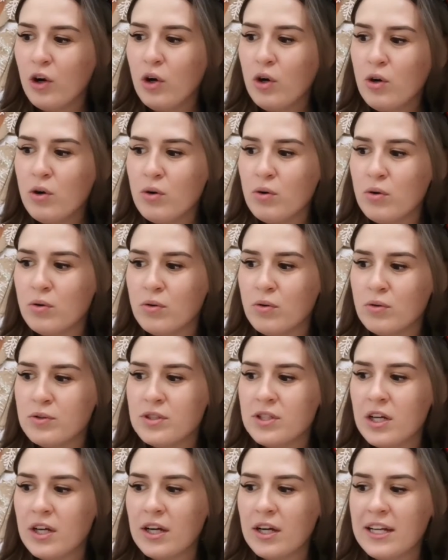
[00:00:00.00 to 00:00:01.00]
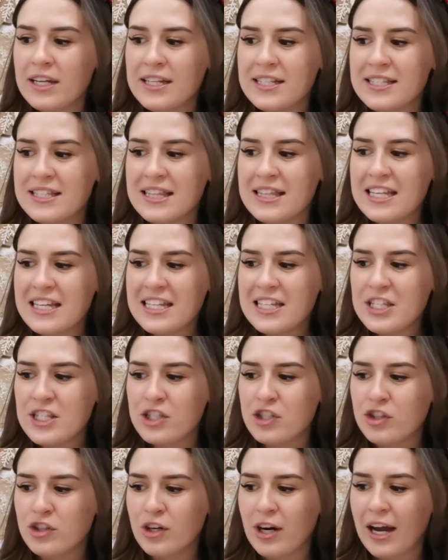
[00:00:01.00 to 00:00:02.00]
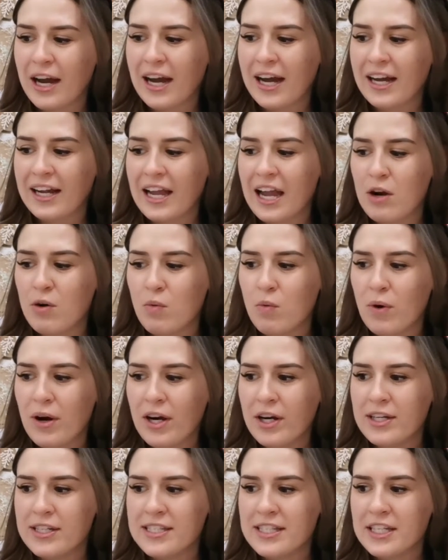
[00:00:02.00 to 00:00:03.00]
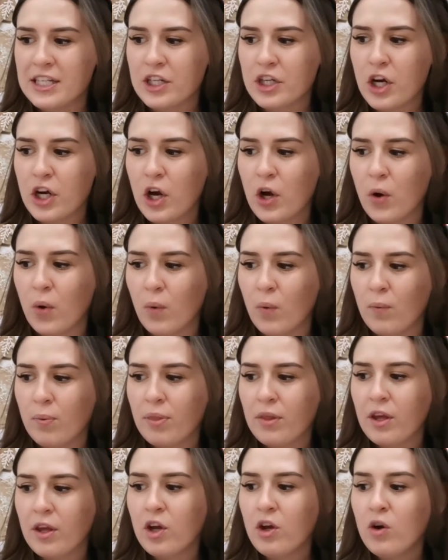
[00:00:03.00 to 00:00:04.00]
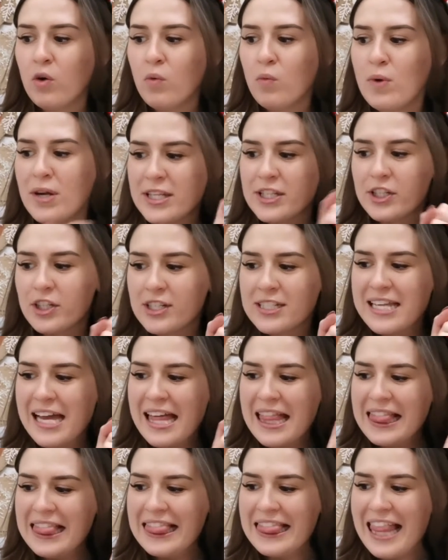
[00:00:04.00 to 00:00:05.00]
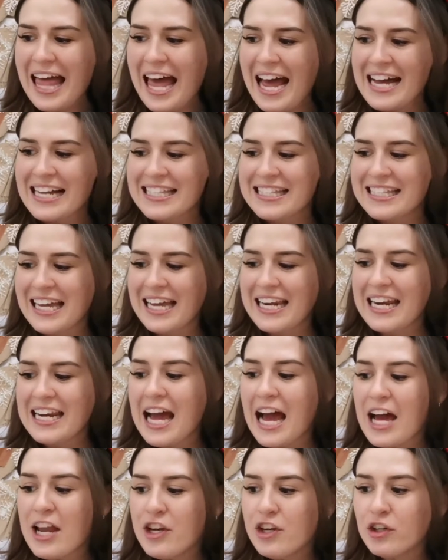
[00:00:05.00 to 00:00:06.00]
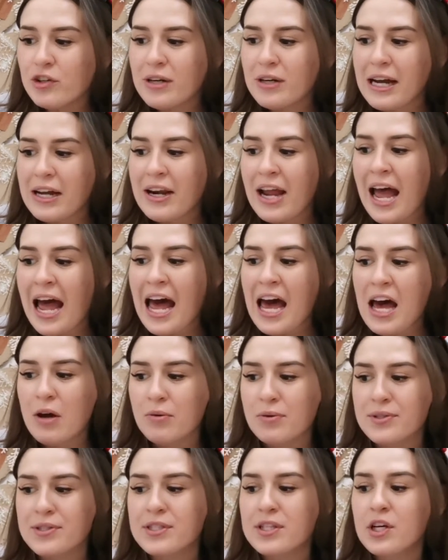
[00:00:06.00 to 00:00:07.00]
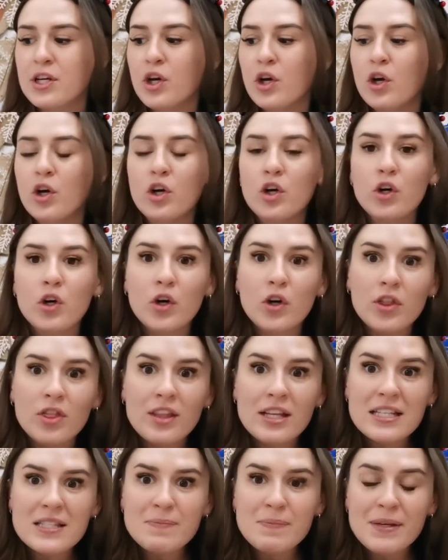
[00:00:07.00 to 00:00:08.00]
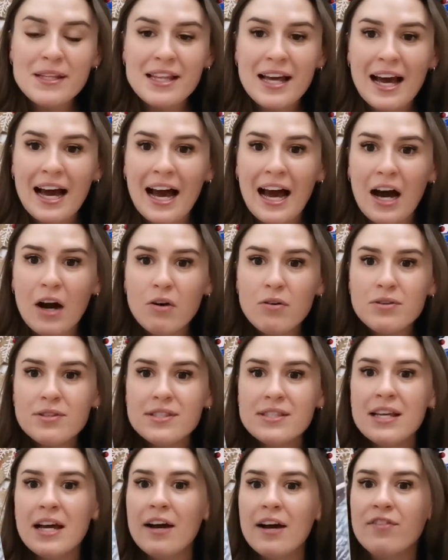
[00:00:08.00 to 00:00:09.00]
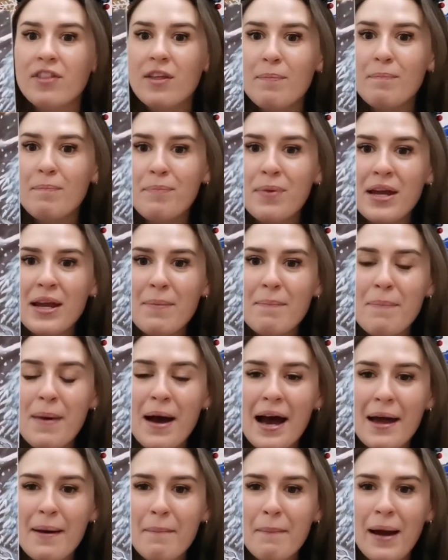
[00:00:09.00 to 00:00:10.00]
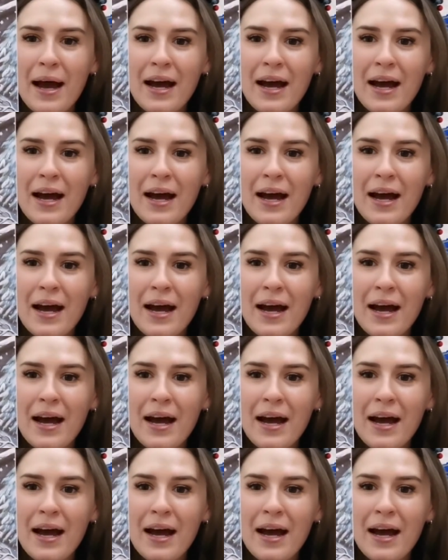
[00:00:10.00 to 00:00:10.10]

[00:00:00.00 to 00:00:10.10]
Whose is this track and where does it go? Whiskers at last and an underground house. Could this be the house of the big bad